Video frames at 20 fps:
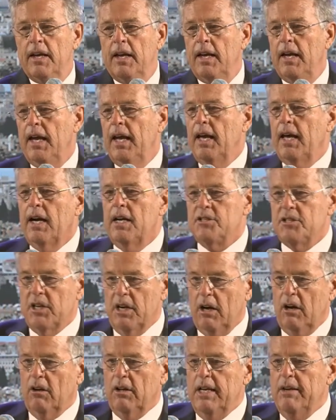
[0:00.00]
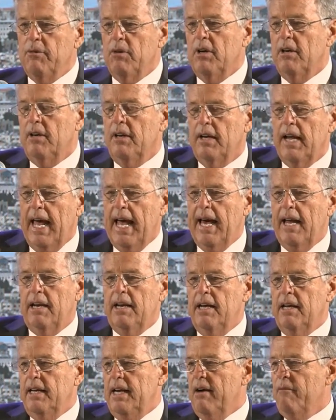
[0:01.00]
And I said, I'll even
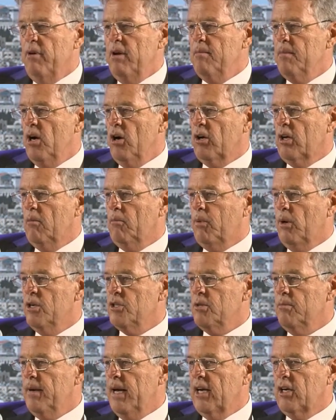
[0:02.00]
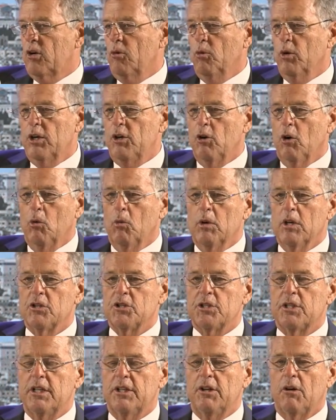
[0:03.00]
add every American president back to Woodrow
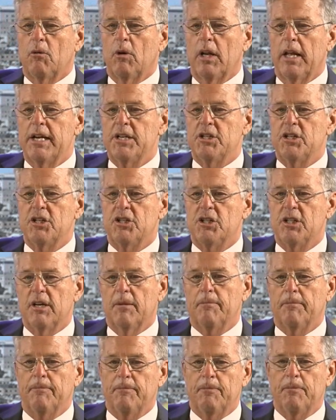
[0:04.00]
Wilson in their relationship